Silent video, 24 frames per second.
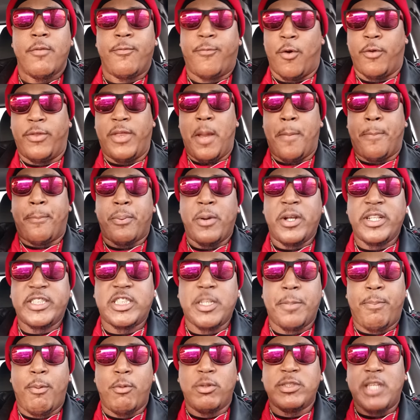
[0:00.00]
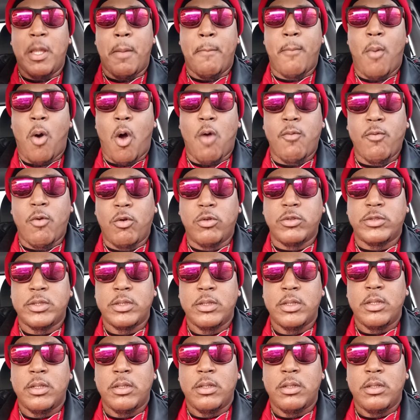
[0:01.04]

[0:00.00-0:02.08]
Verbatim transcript: for their principles and morals.